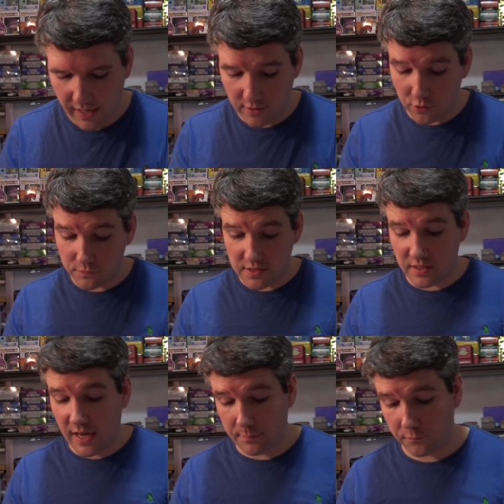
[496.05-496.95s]
I don't know if this is
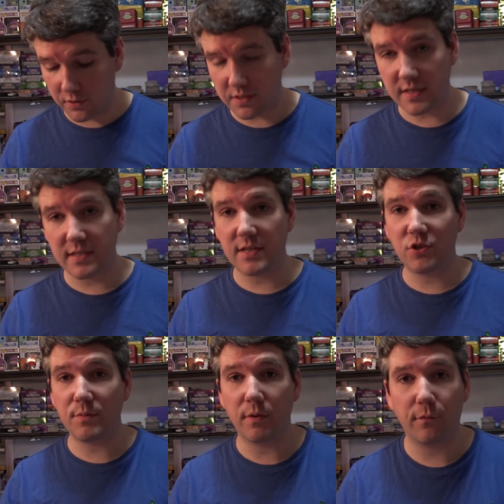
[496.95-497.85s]
going to happen for the
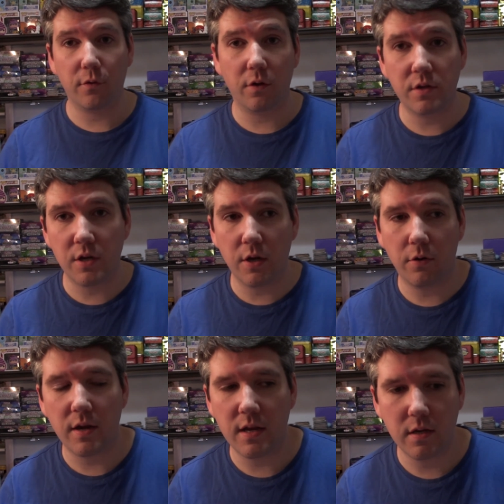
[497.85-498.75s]
TCG, but for you
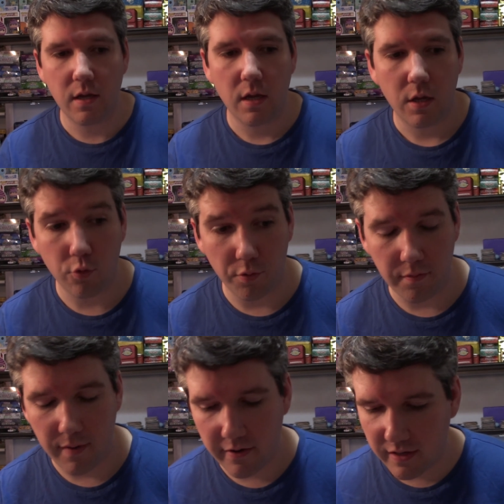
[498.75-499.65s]
know in North
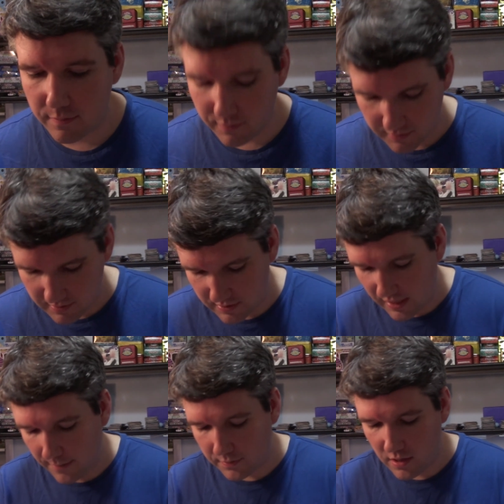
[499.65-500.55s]
America, but this is
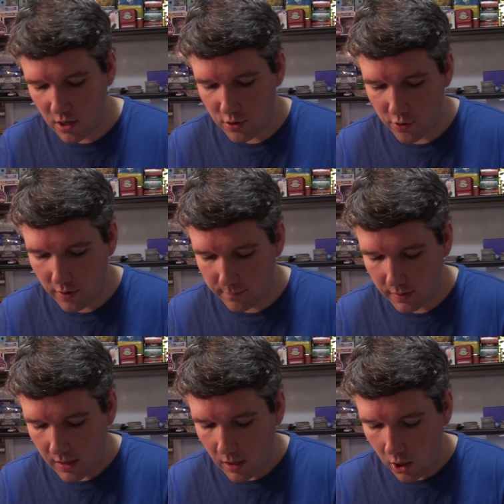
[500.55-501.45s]
happening in Europe.
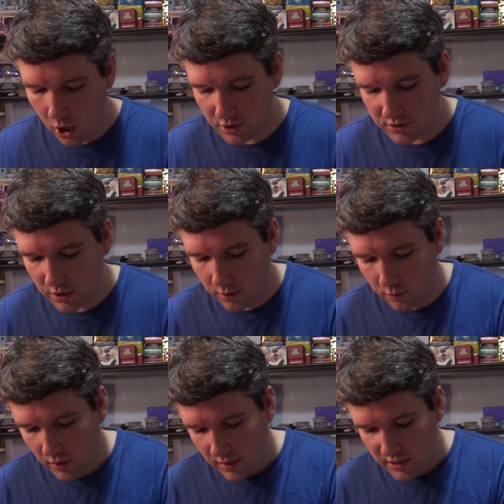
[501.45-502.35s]

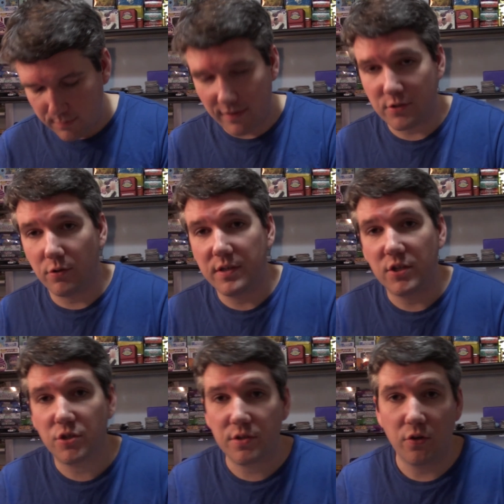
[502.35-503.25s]
Also, special
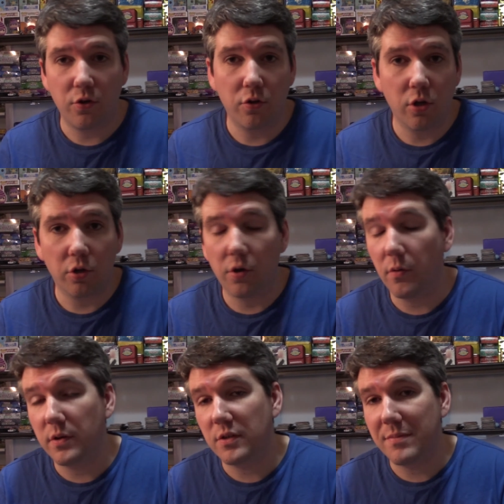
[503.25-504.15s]
editions are no longer
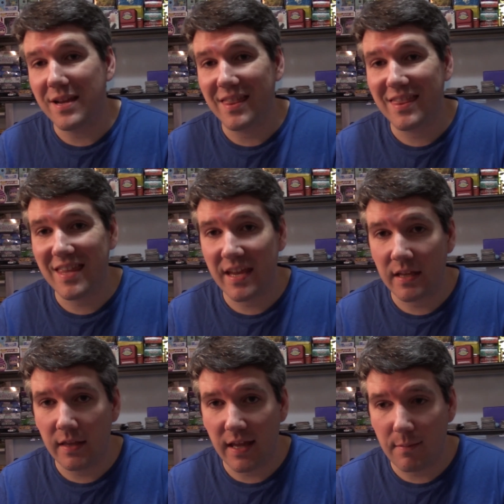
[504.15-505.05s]
going to be a thing
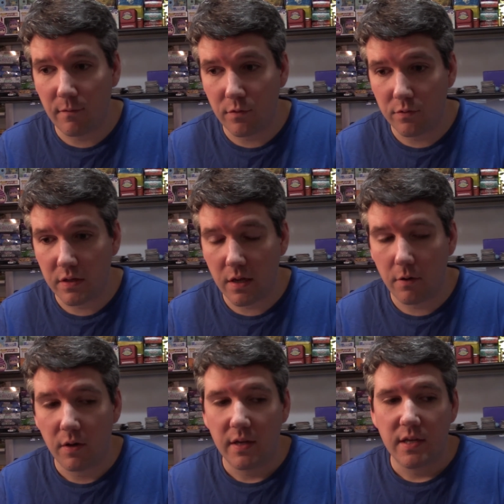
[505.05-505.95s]
in the game of Yu-Gi-Oh.